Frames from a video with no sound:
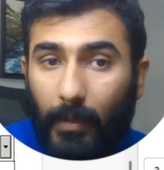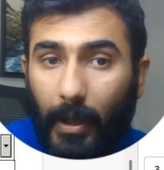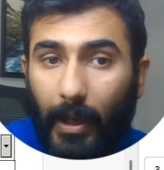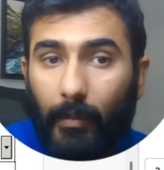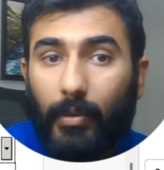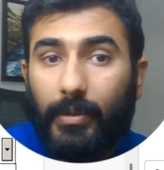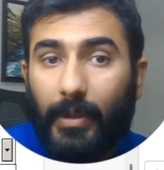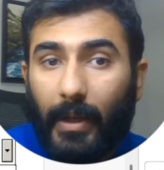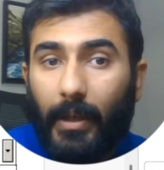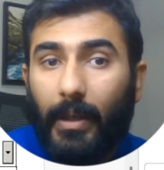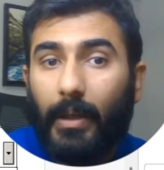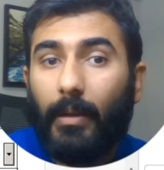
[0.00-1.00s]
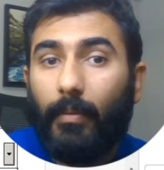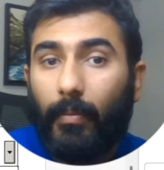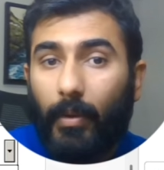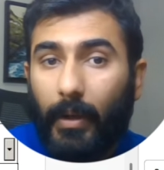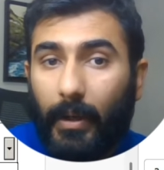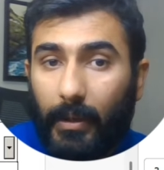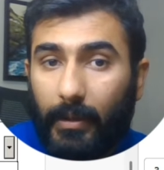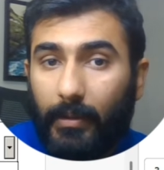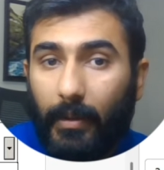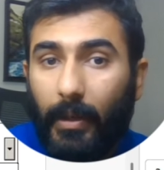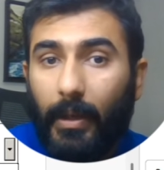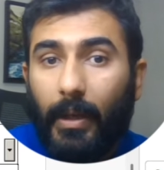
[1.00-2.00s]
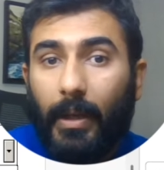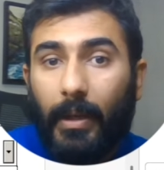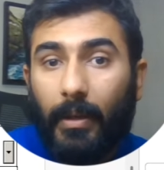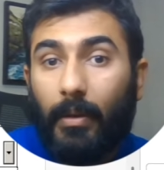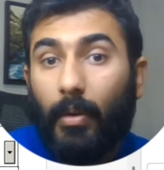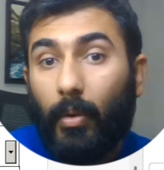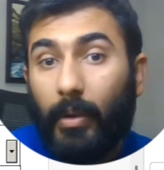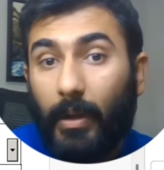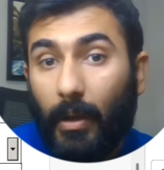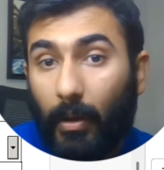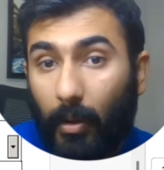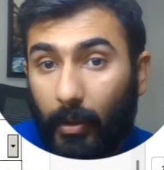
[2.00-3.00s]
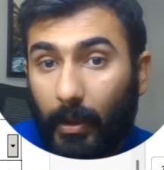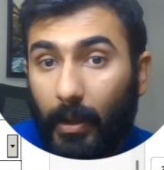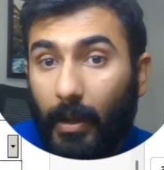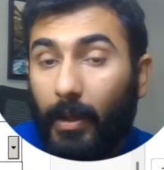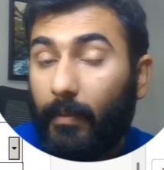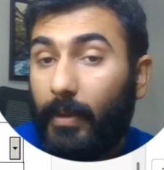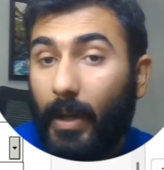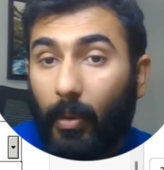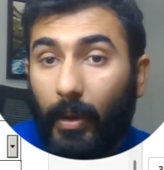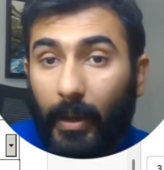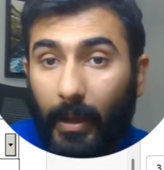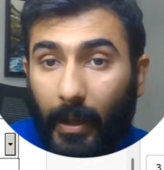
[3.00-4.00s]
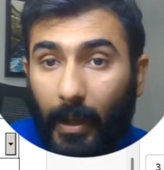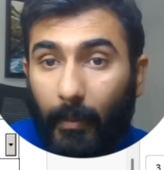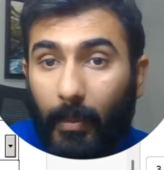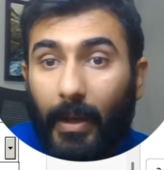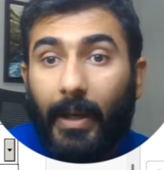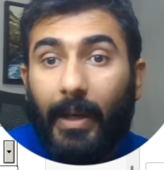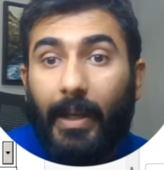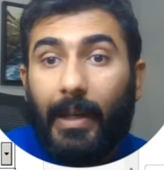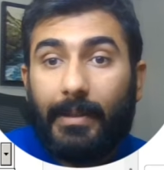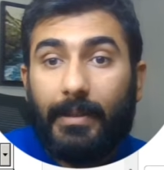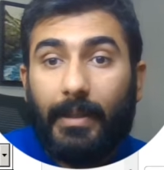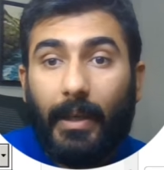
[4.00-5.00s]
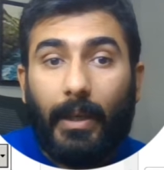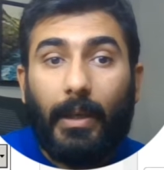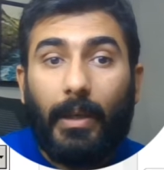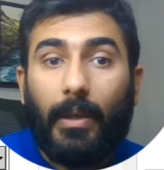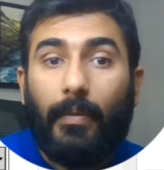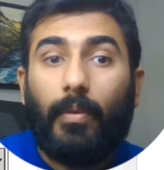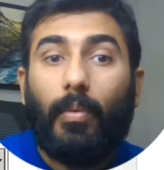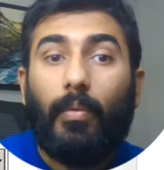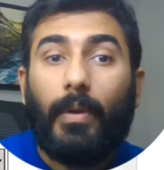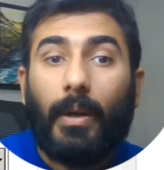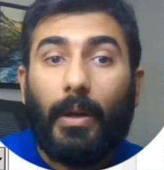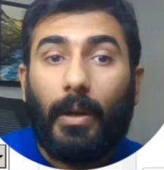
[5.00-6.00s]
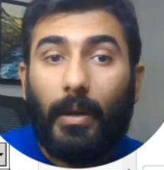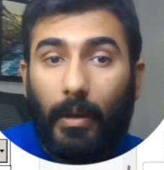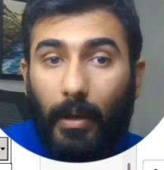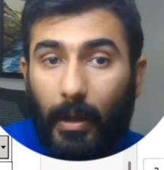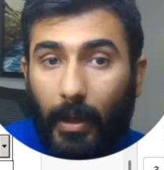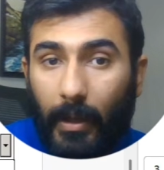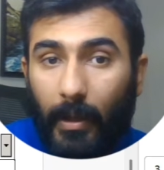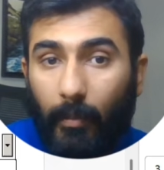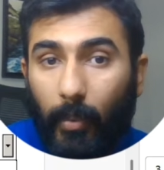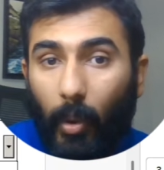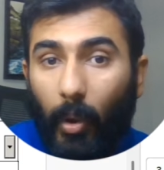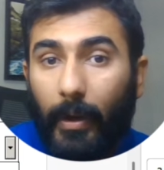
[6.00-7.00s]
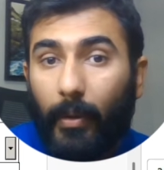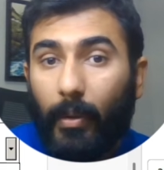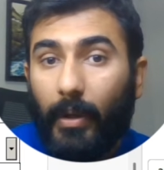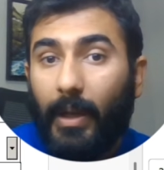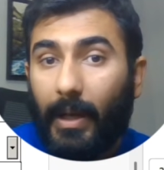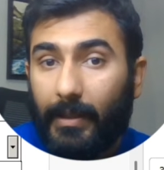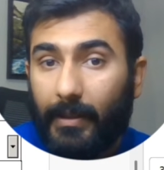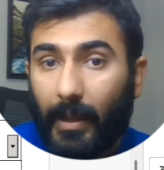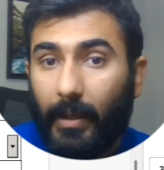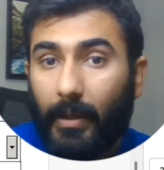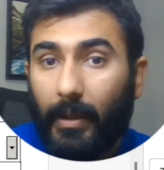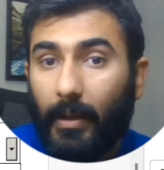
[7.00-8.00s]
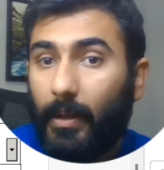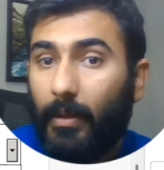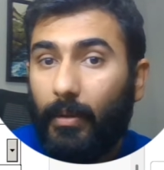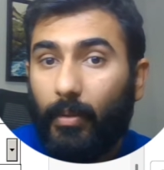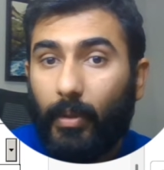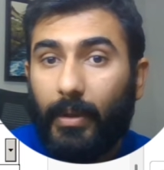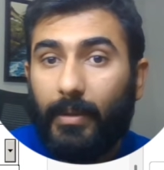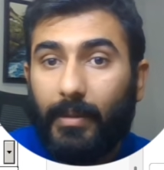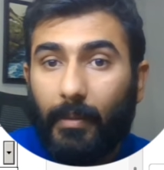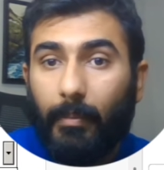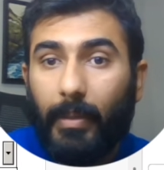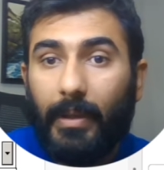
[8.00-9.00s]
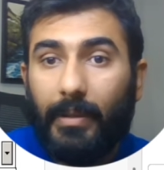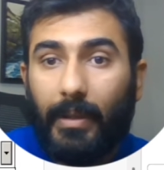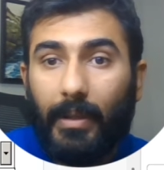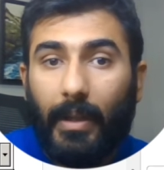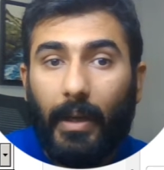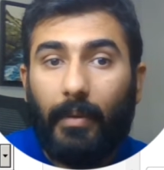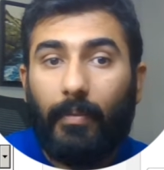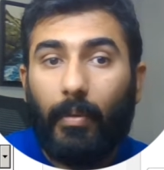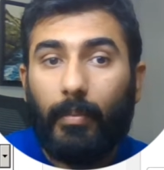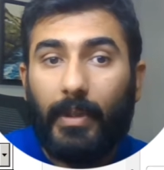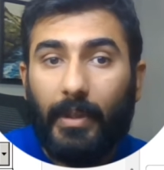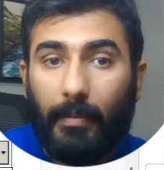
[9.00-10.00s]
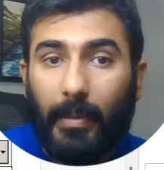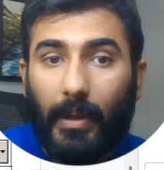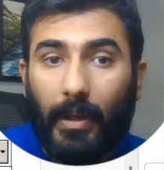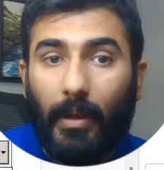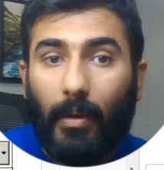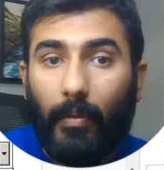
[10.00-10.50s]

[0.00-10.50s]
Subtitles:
almost 10-year work history in chronicle order without any gap. Let's say if you were unemployed during last 10 years, then you can simply say that from this period